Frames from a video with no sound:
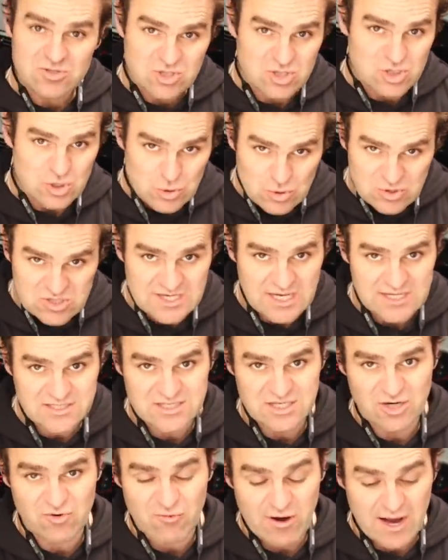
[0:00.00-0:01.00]
two
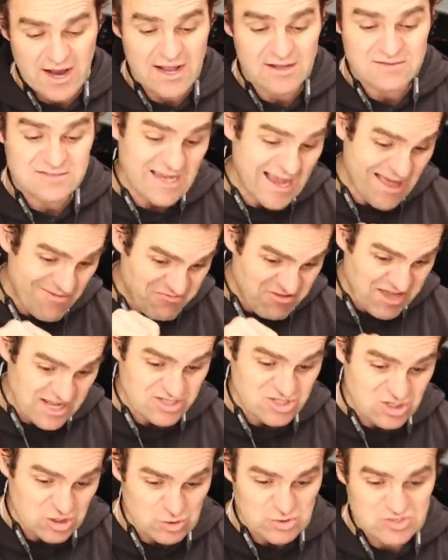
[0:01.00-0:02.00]
sensor grounds, and
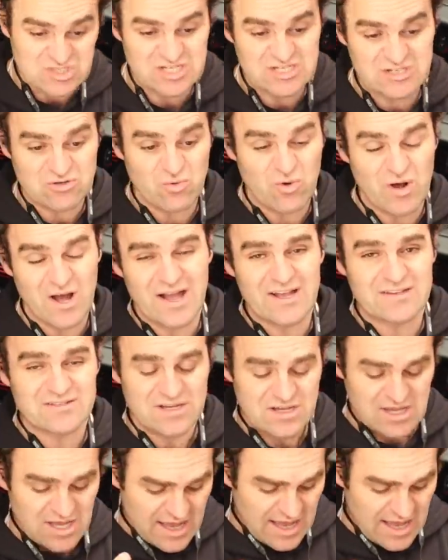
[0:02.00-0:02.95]
then two signal wires.